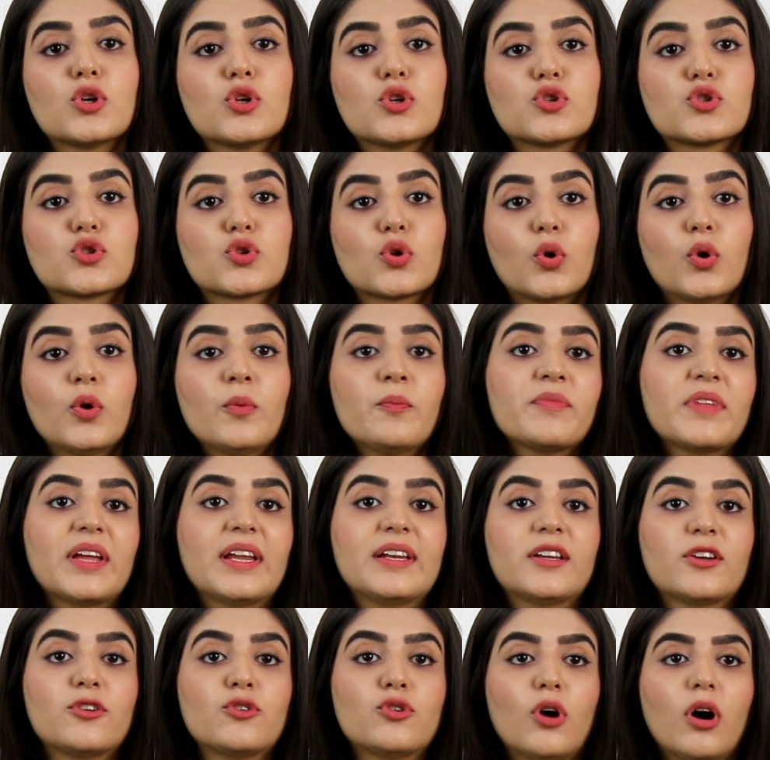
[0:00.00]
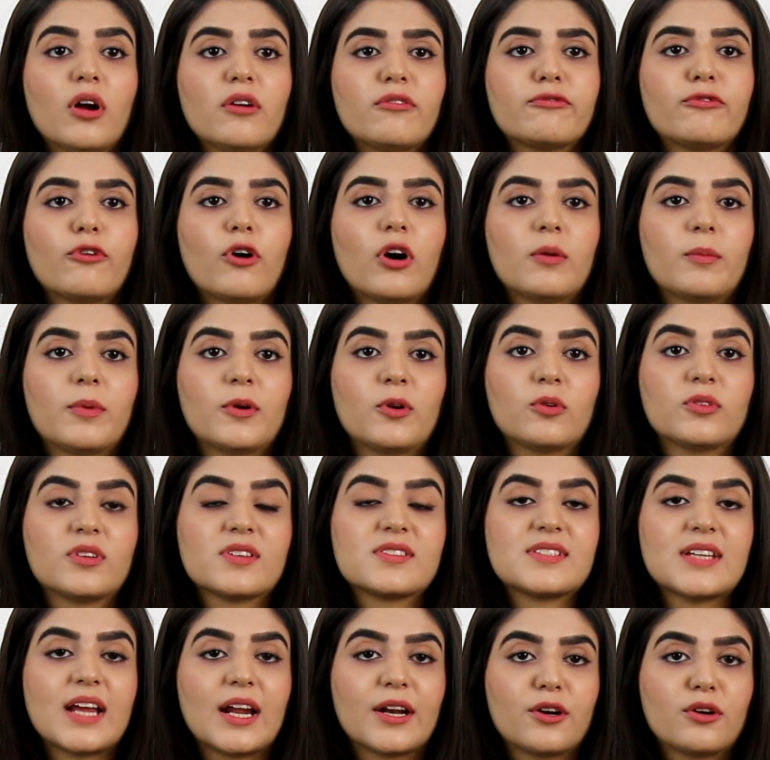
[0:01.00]
so it did not fall below the
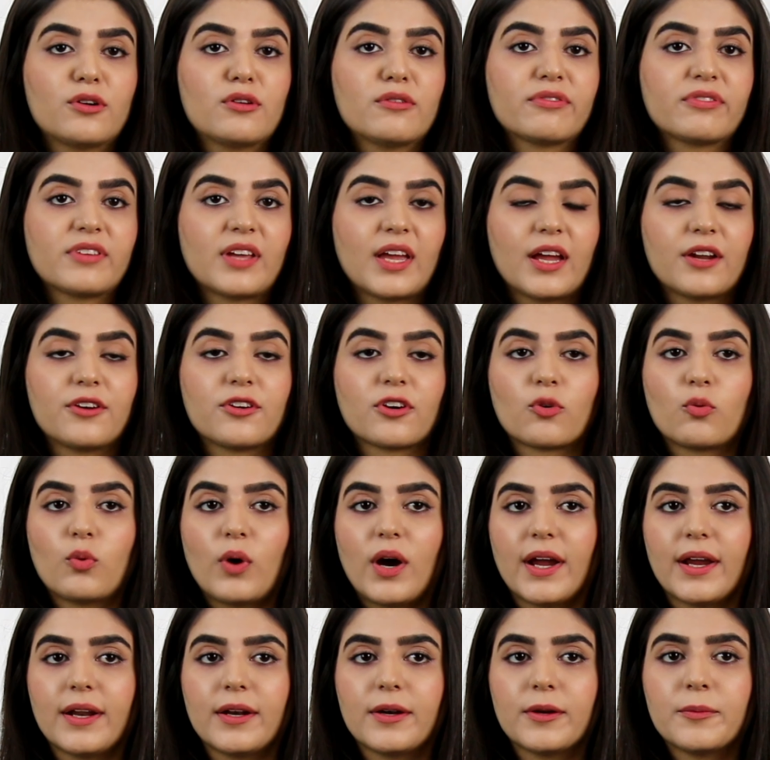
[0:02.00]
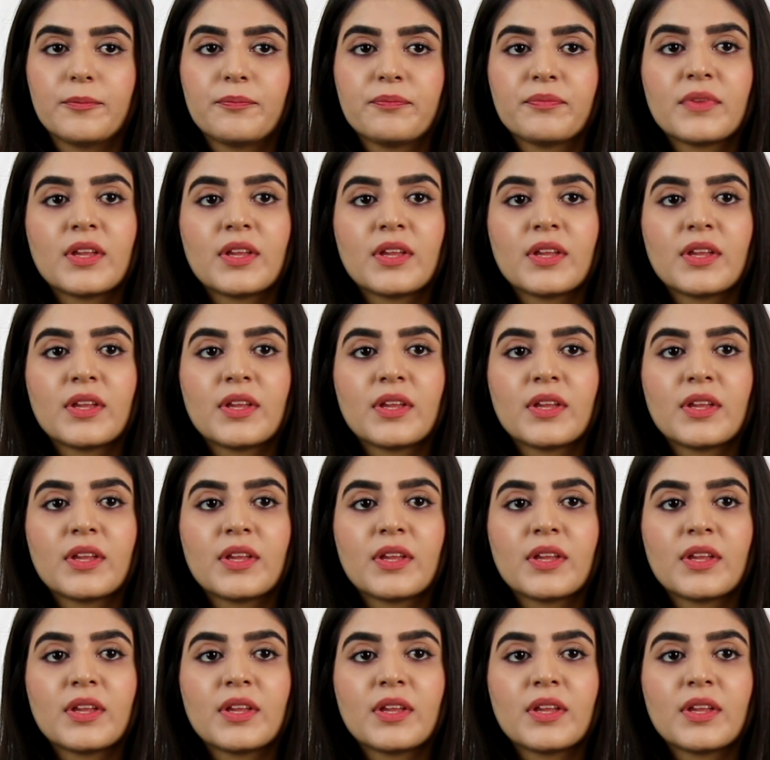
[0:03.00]
standard of care required.